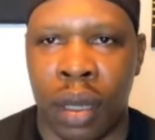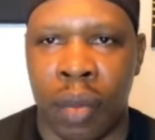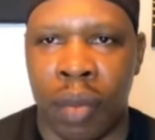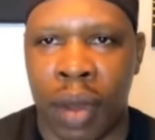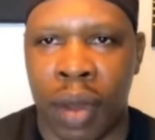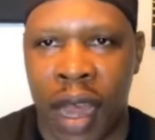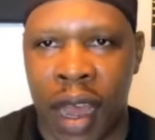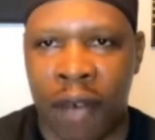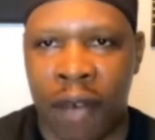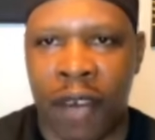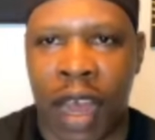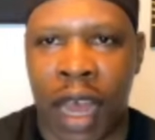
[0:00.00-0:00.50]

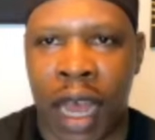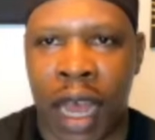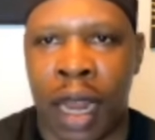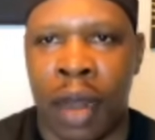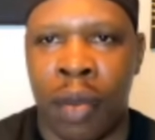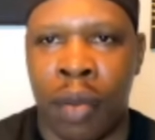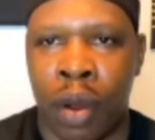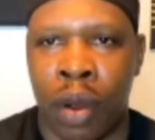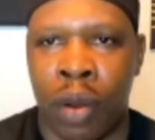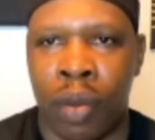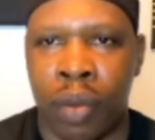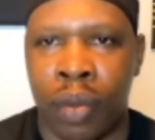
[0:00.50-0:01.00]
him have
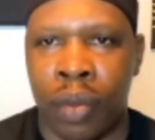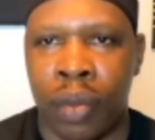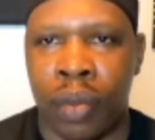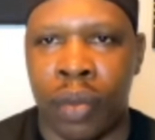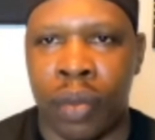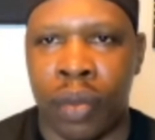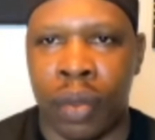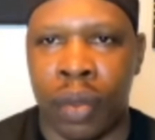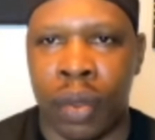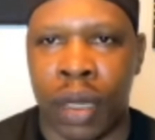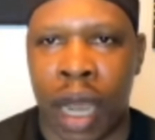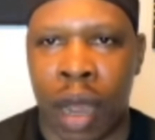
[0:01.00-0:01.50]
an
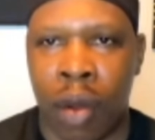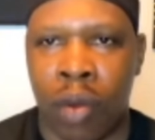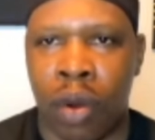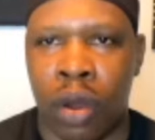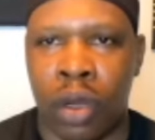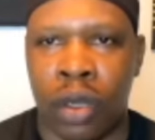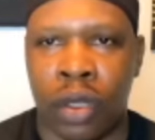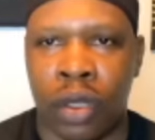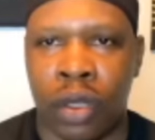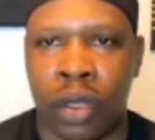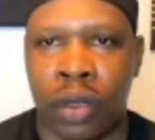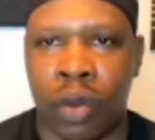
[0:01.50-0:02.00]
album
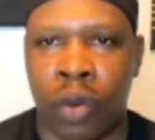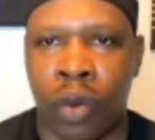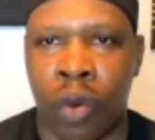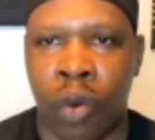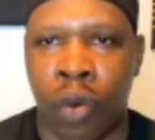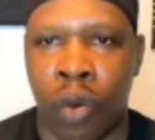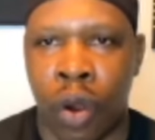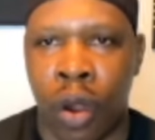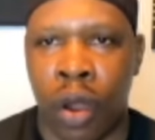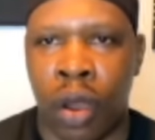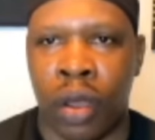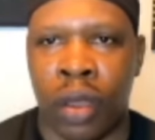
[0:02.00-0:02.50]
that was
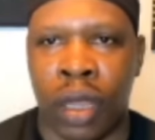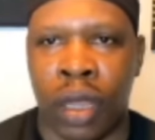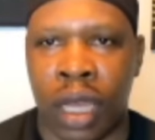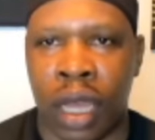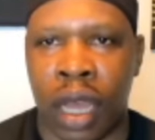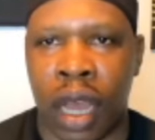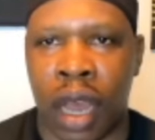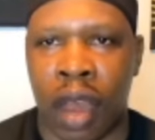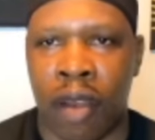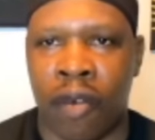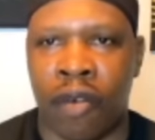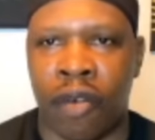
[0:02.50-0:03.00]

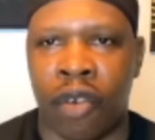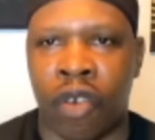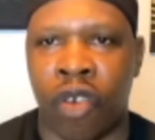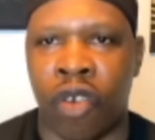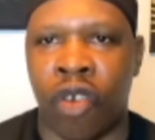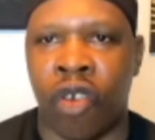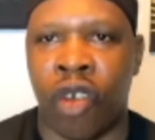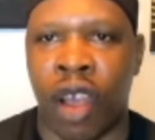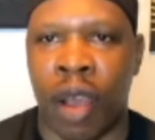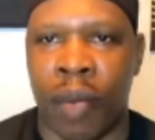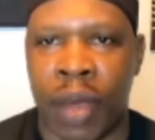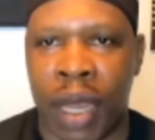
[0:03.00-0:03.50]
worthy of
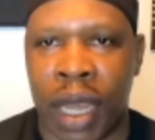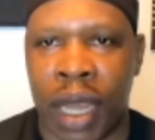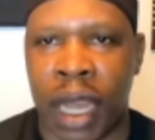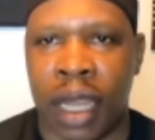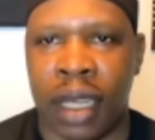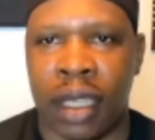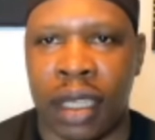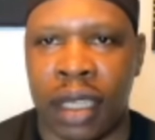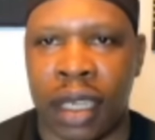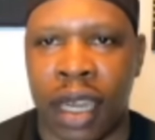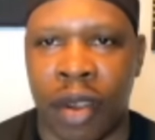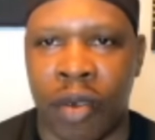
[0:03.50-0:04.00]
Grammy
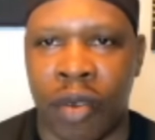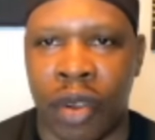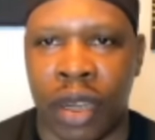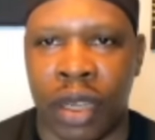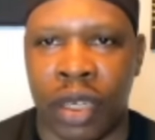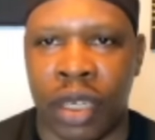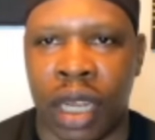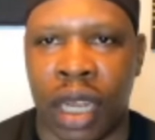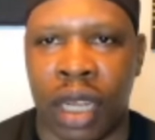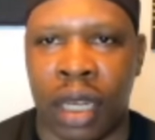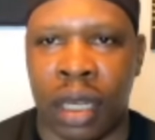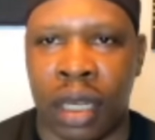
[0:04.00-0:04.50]

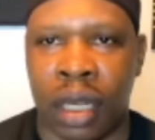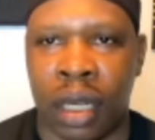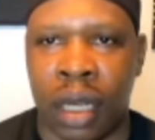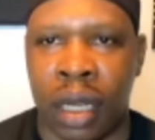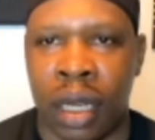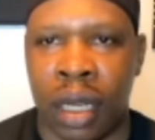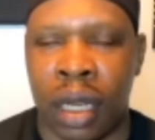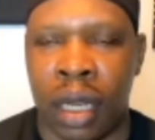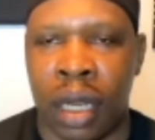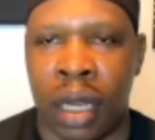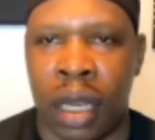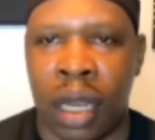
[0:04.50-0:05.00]
consideration,
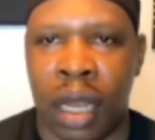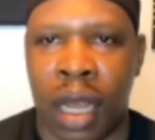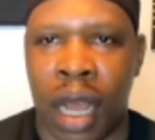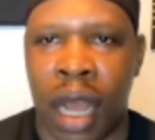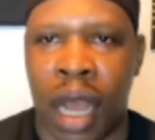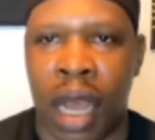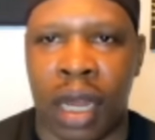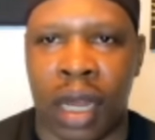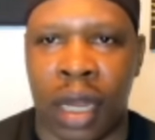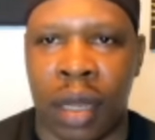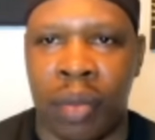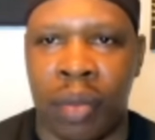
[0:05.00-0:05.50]

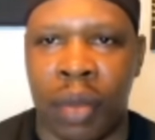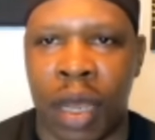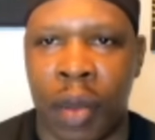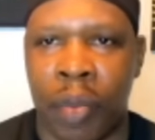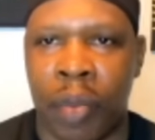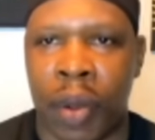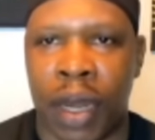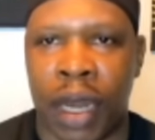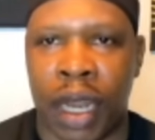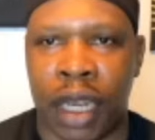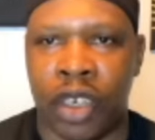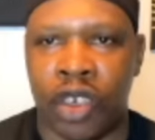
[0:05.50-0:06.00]
and him
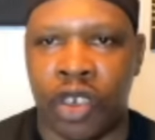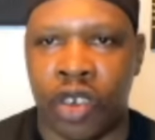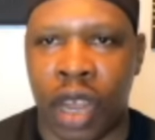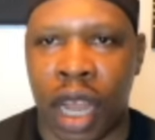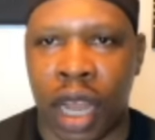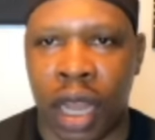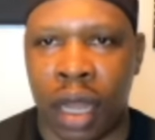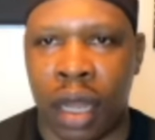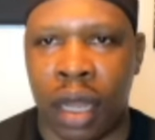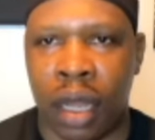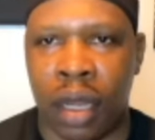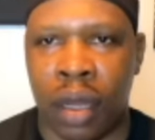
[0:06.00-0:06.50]
dip on a
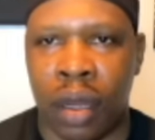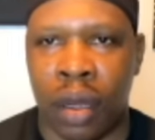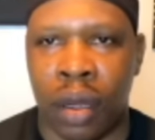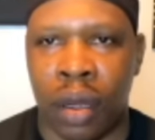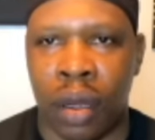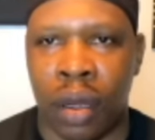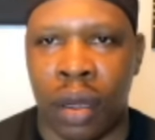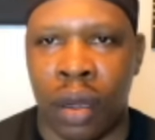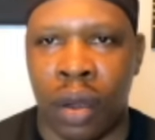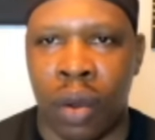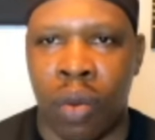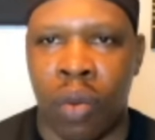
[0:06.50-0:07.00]
track
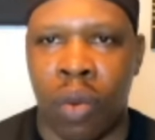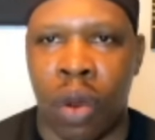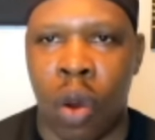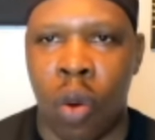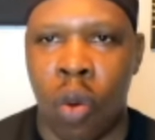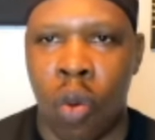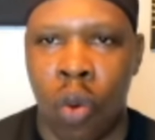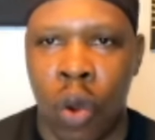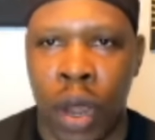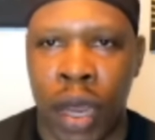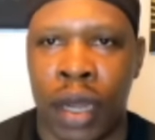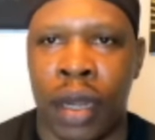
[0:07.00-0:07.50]

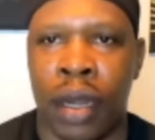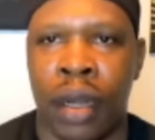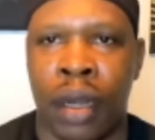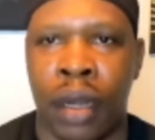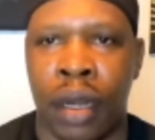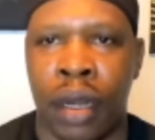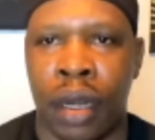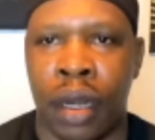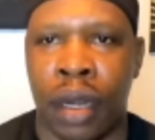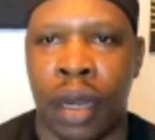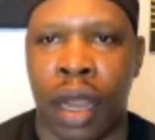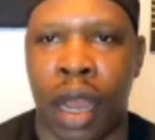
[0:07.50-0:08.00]
will
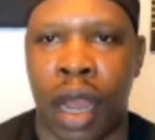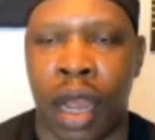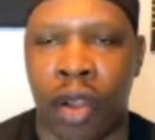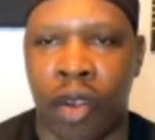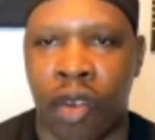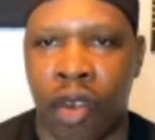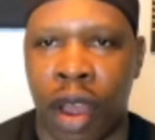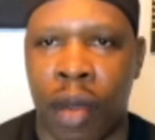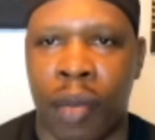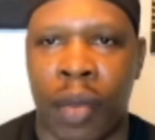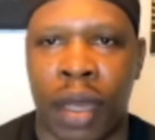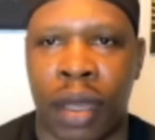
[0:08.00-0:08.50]
win a
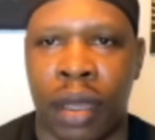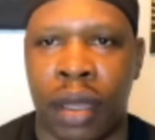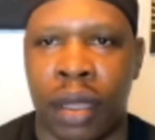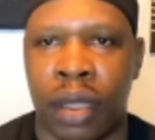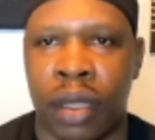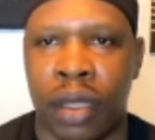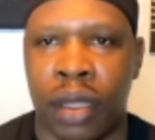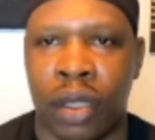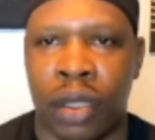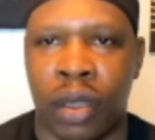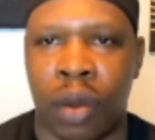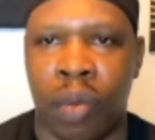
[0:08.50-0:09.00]
Grammy.
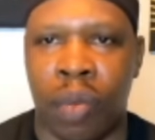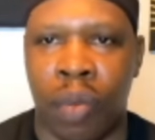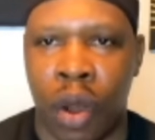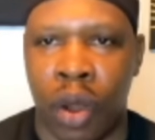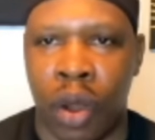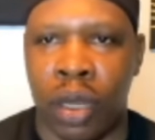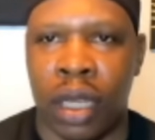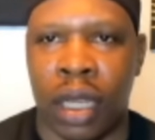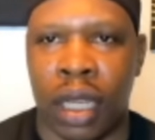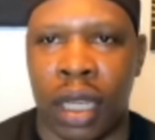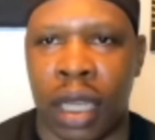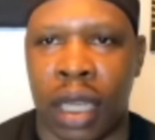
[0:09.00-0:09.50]
So
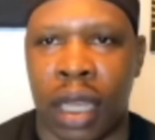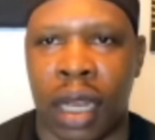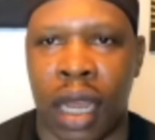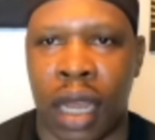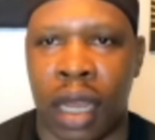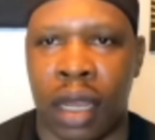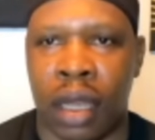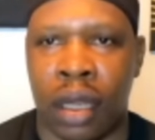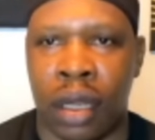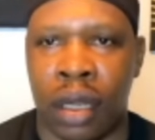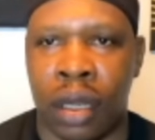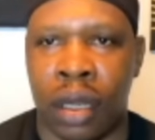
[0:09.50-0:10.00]
Bounty
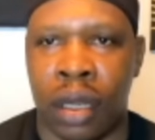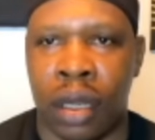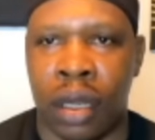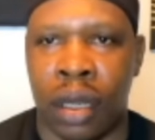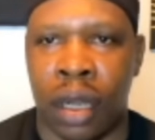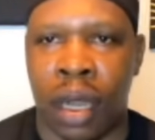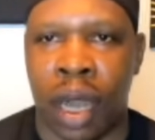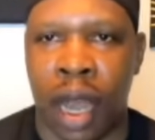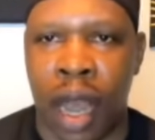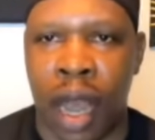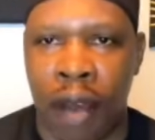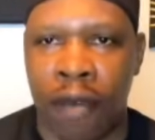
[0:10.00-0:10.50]
Killer
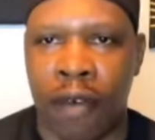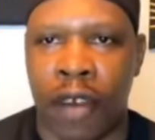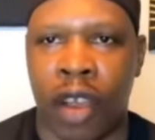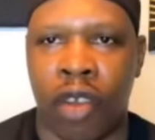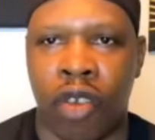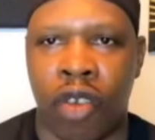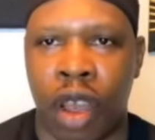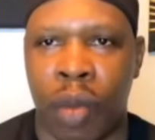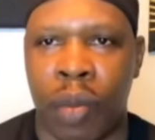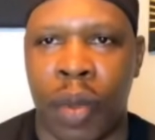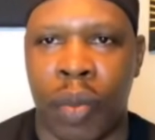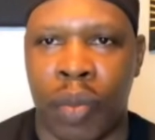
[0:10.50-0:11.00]
have
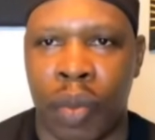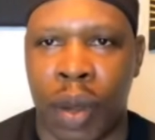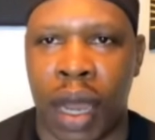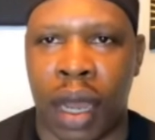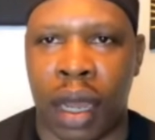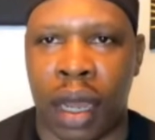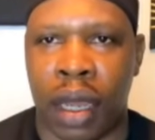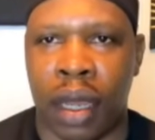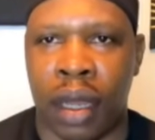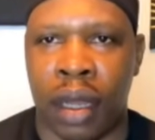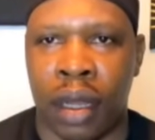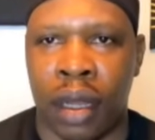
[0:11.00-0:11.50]
a Grammy
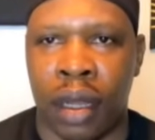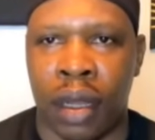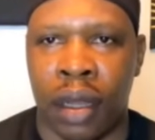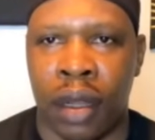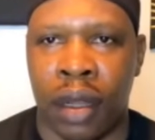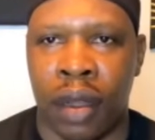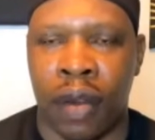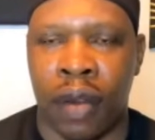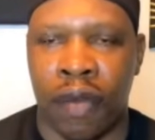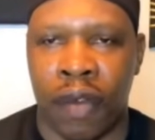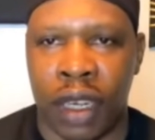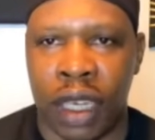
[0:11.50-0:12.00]
plaque
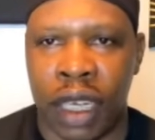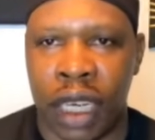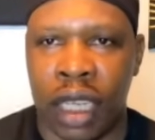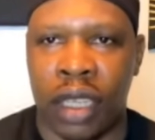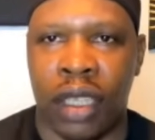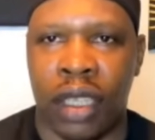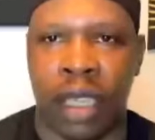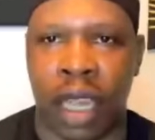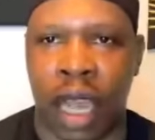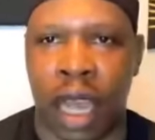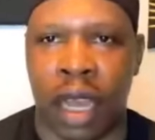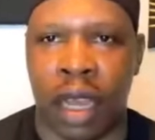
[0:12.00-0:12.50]
with
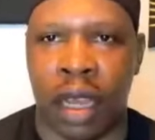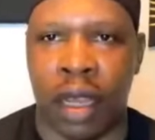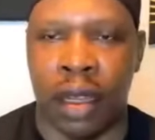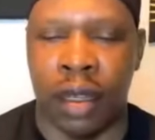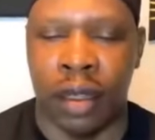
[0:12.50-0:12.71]
this song.